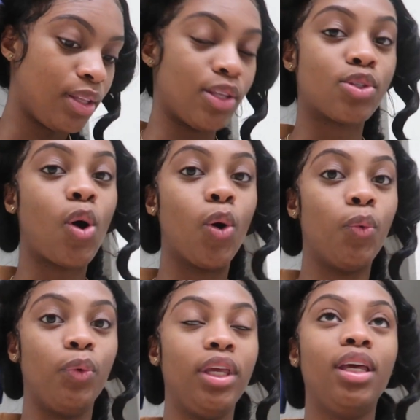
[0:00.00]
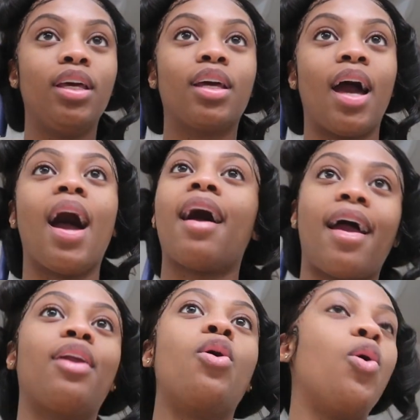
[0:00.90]
This whole week, I
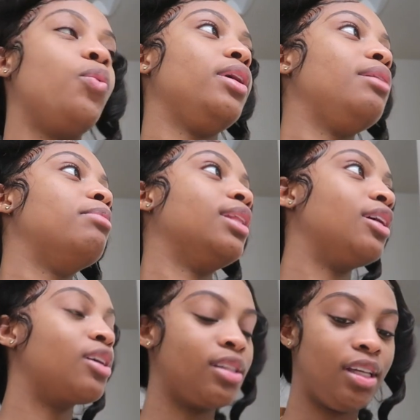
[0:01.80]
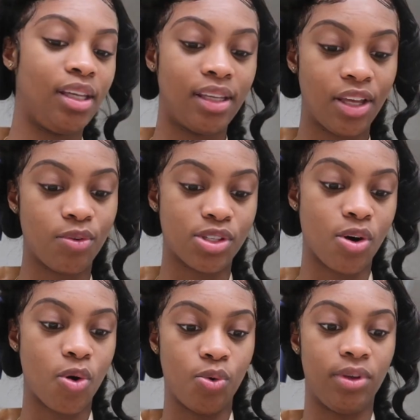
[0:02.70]
had a whole week, but literally it was a
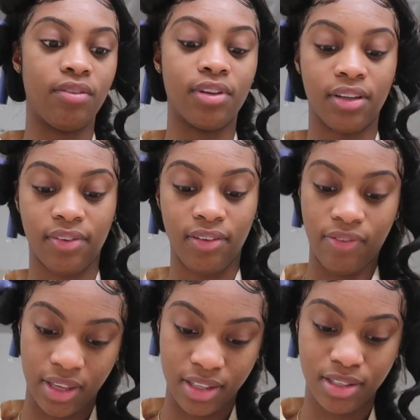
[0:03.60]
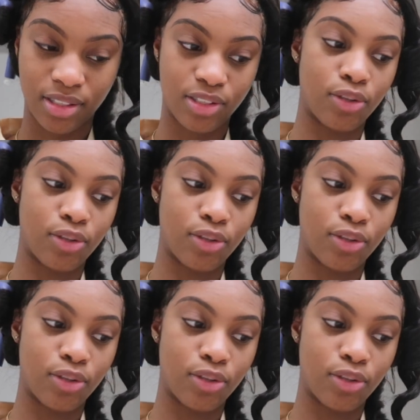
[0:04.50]
whole week full of events.